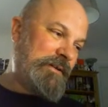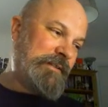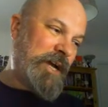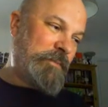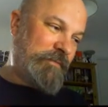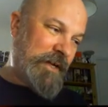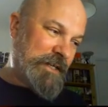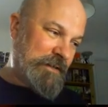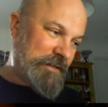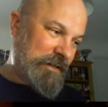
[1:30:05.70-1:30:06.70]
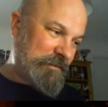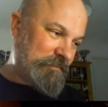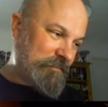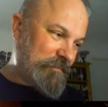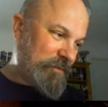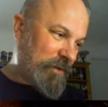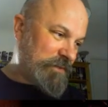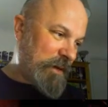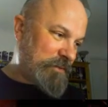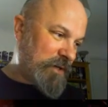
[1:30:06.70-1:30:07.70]
that would be fantastic. What's the
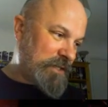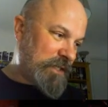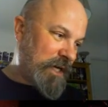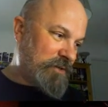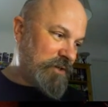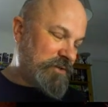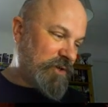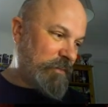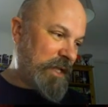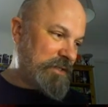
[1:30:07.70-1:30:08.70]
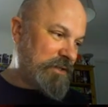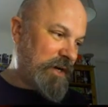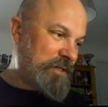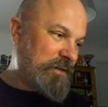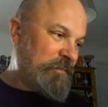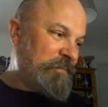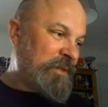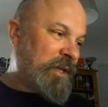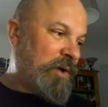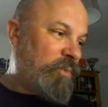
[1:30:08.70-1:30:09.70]
website to go to to nominate a site?
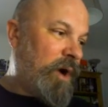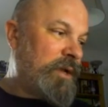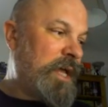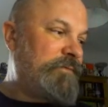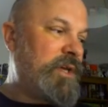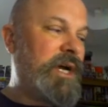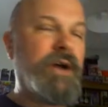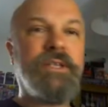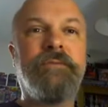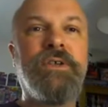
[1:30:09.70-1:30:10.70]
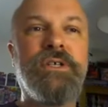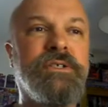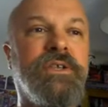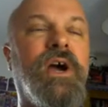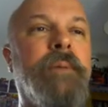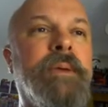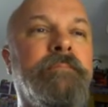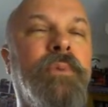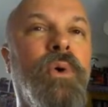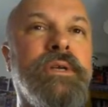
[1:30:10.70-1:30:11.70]
Well, if you go if you just type in
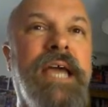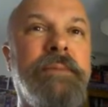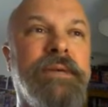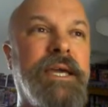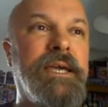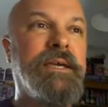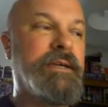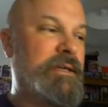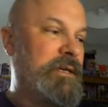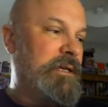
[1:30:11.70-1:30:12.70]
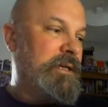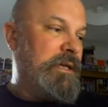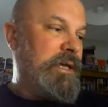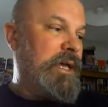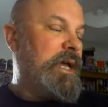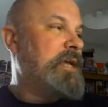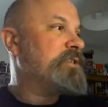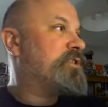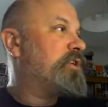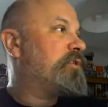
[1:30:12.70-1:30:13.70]
Board Game Geek
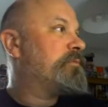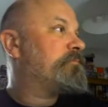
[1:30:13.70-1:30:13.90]
into